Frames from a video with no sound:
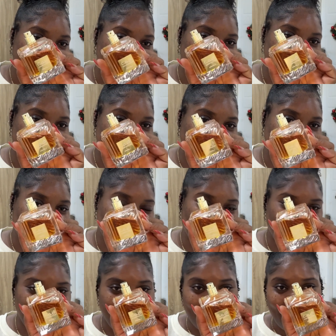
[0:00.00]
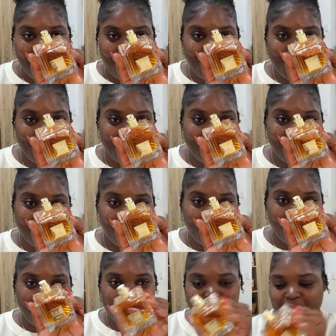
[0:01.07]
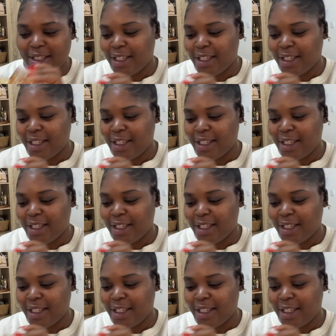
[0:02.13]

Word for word: amazing smell. I absolutely love it.